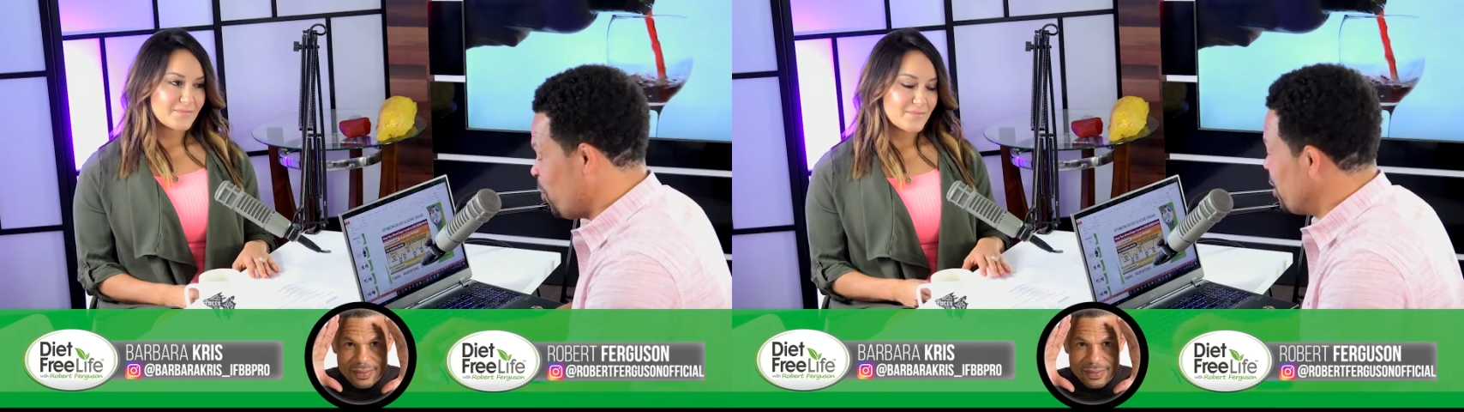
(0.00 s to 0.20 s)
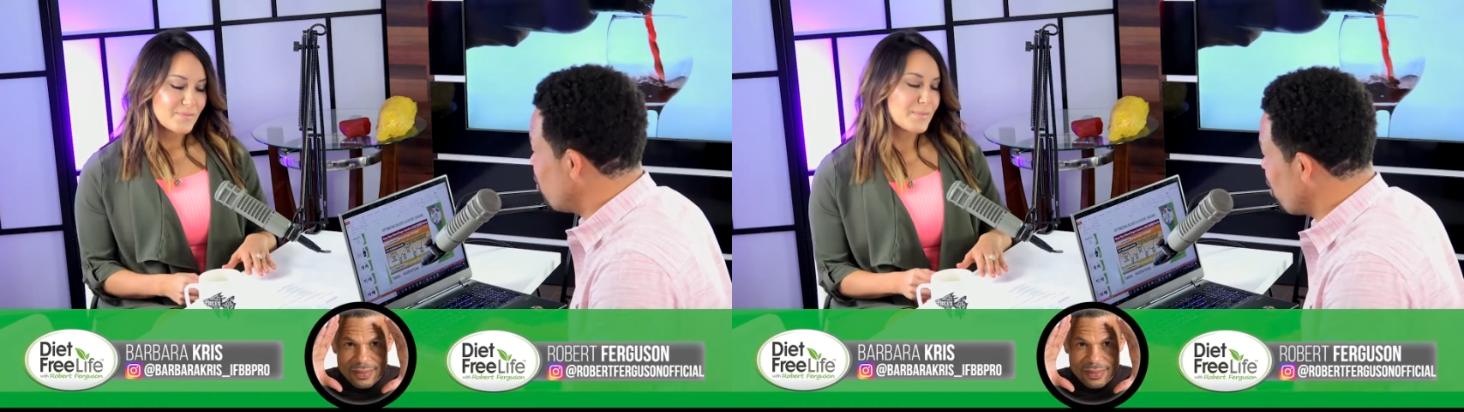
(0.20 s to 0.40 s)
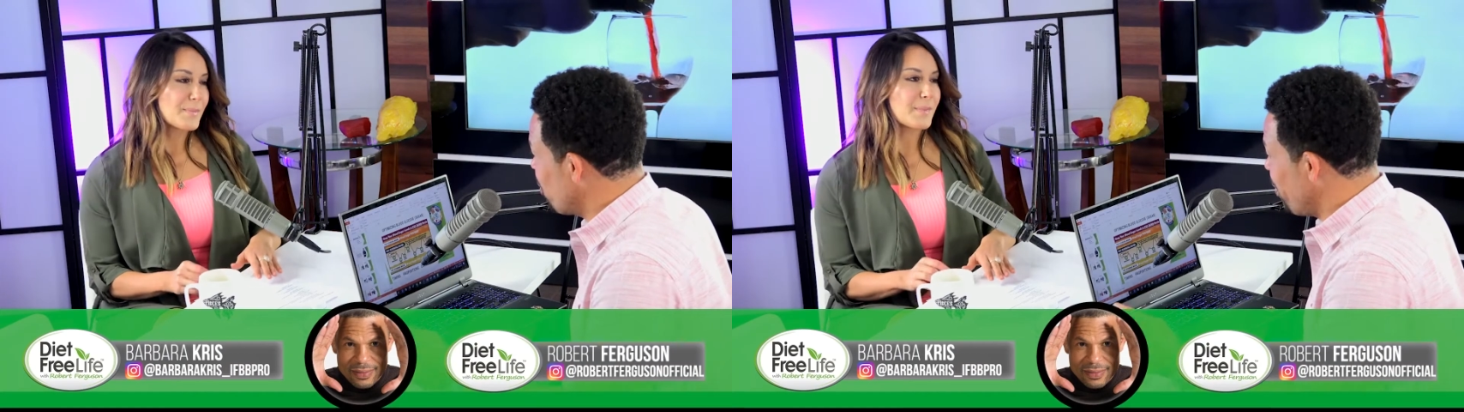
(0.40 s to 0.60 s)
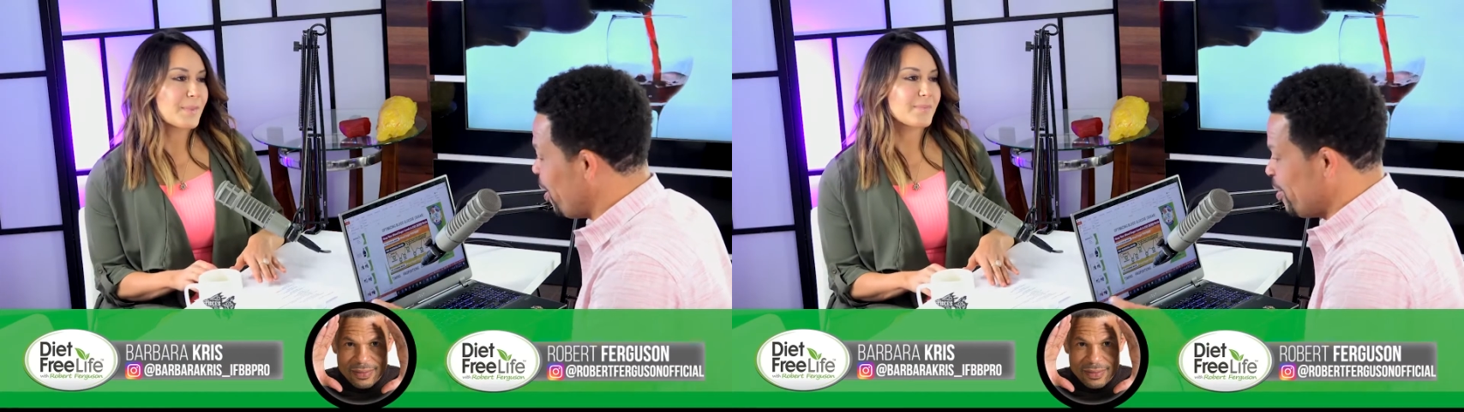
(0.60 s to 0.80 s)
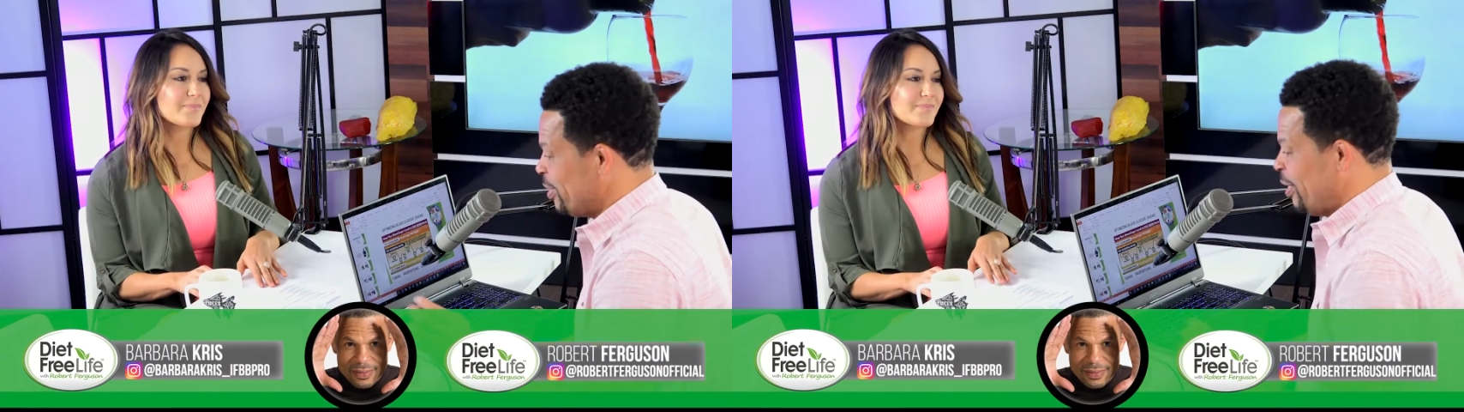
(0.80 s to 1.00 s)
Speaker 1: I want to talk
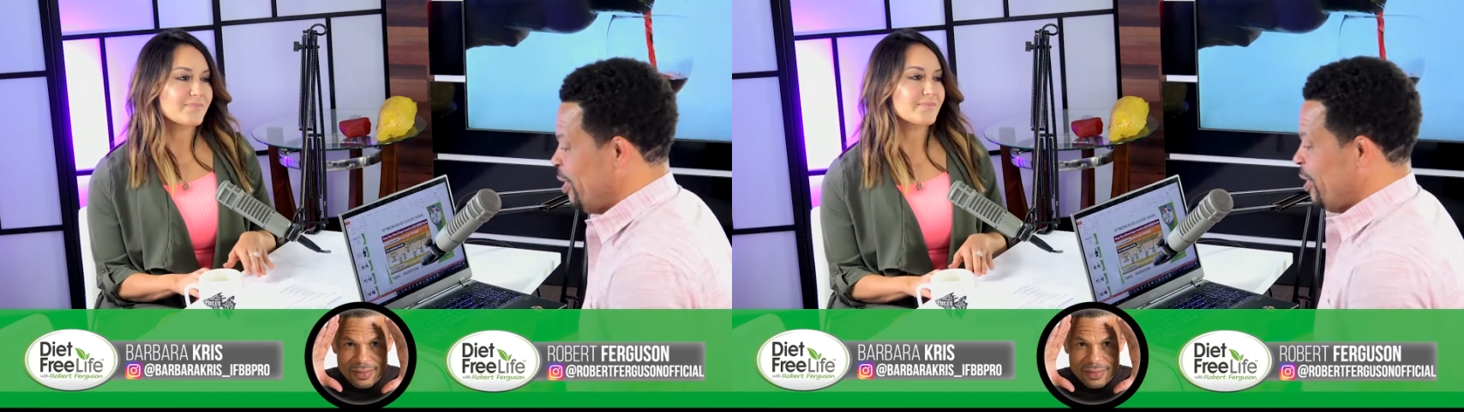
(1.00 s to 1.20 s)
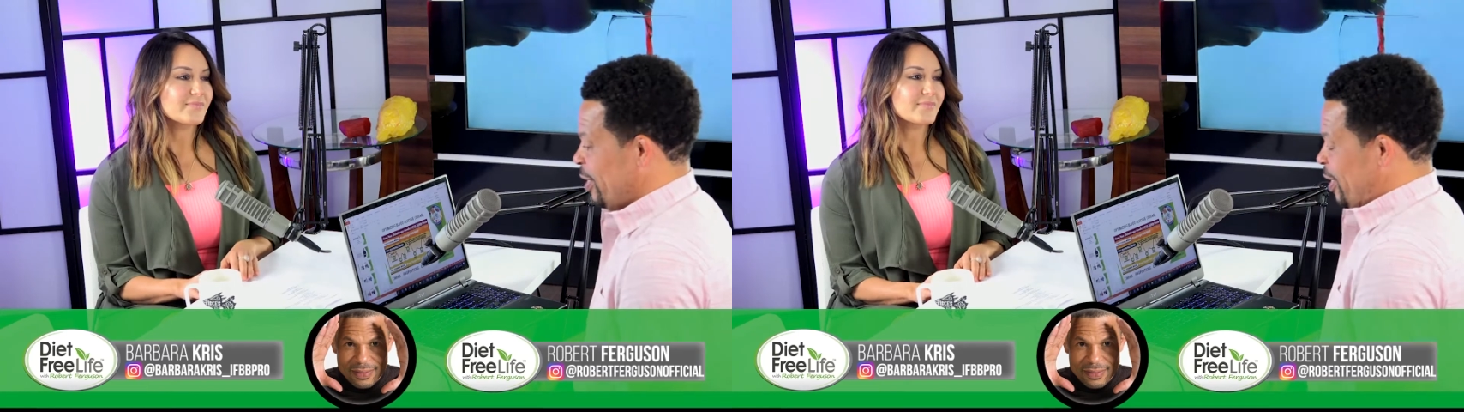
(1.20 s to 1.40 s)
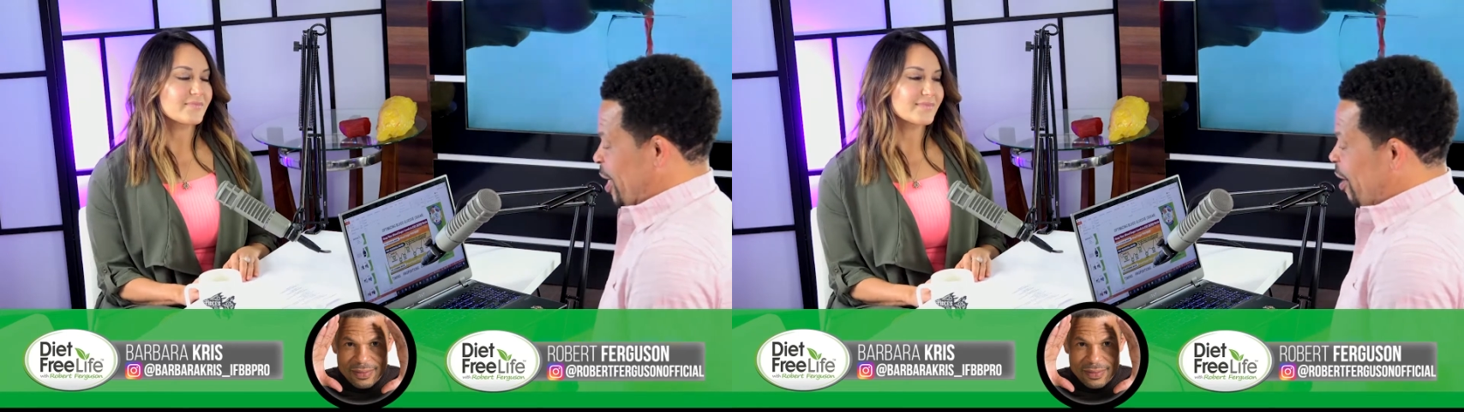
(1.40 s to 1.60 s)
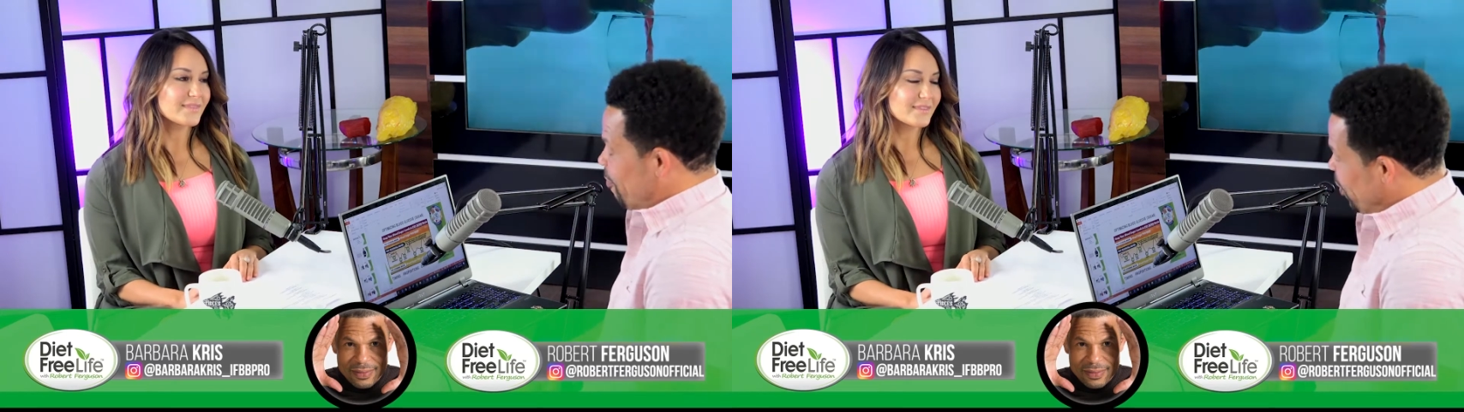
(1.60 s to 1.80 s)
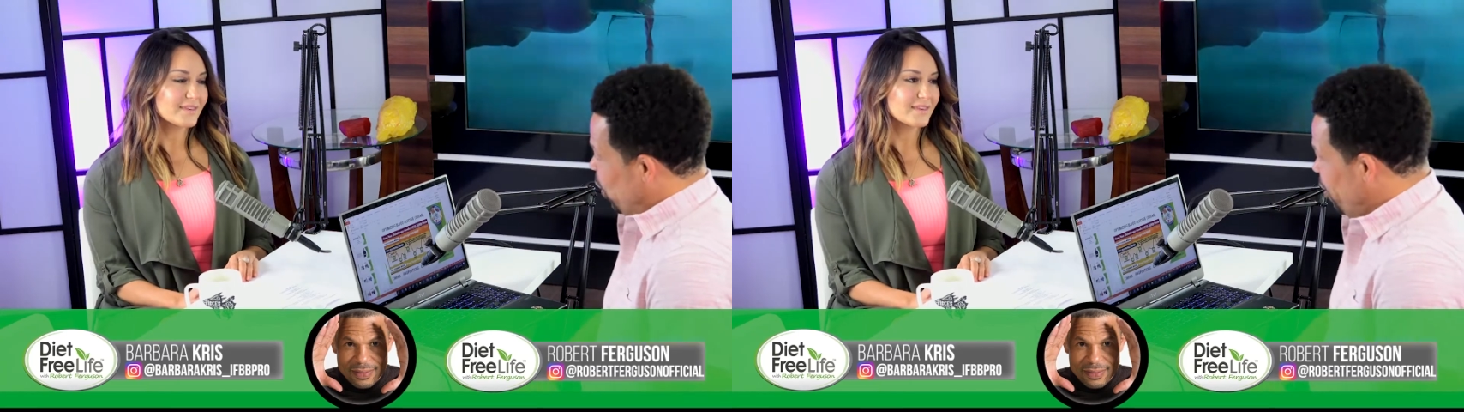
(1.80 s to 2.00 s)
about a
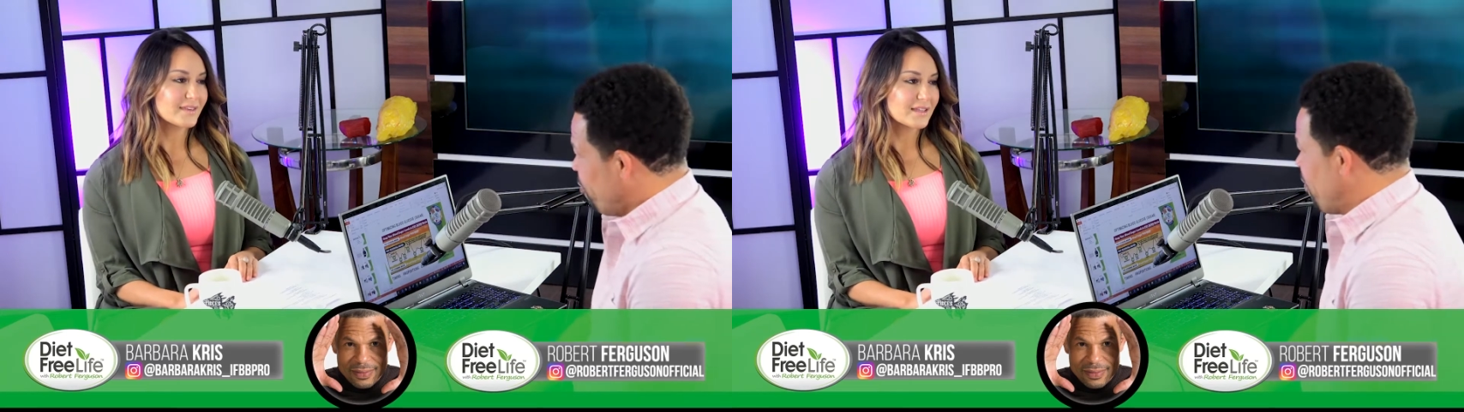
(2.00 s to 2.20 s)
very